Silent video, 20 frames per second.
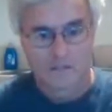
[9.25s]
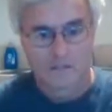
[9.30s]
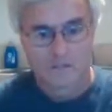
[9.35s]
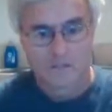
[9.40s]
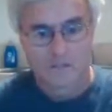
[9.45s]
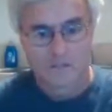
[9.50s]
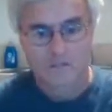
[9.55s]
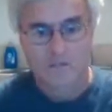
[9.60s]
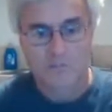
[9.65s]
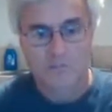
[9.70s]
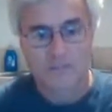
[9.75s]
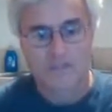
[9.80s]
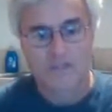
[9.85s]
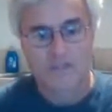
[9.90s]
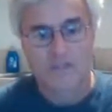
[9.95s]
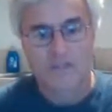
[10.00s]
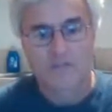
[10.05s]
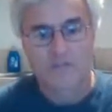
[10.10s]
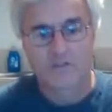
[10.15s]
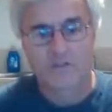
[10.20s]
Muscle
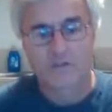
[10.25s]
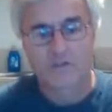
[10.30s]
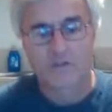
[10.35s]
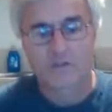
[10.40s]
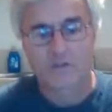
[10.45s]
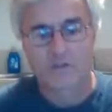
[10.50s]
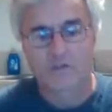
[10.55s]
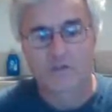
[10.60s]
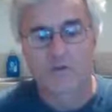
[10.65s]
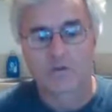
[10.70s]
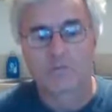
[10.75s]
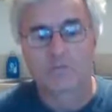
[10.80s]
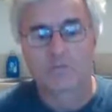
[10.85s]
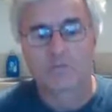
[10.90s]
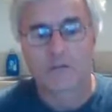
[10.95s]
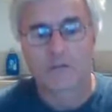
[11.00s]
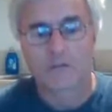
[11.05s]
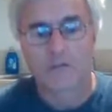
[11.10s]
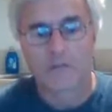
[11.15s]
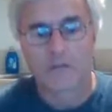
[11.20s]
pitting and using your own
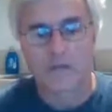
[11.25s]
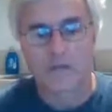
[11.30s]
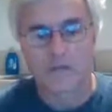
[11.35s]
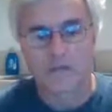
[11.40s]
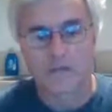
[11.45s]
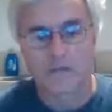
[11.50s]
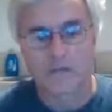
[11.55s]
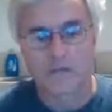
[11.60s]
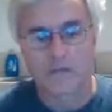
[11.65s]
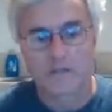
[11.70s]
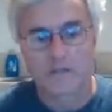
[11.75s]
body weight